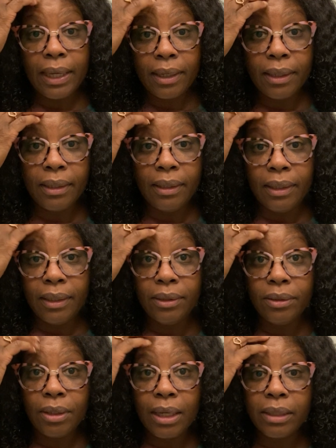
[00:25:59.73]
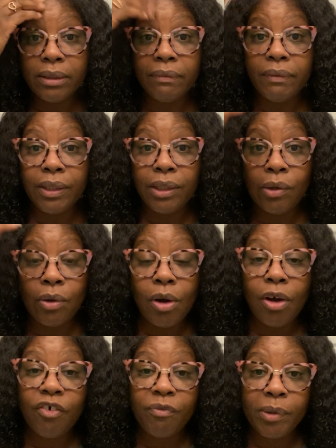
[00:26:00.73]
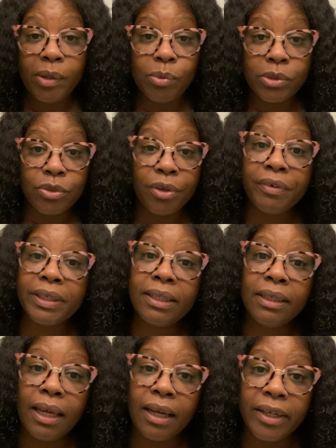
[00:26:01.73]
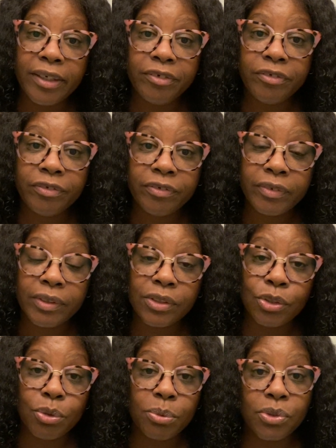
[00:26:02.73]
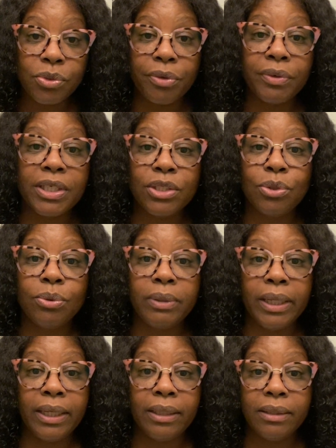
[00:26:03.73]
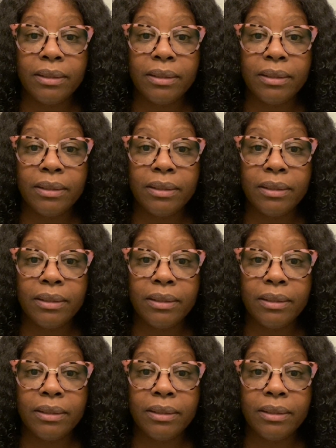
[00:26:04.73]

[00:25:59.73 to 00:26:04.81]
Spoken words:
And they cut the video off, but it was already live. So it was already too late.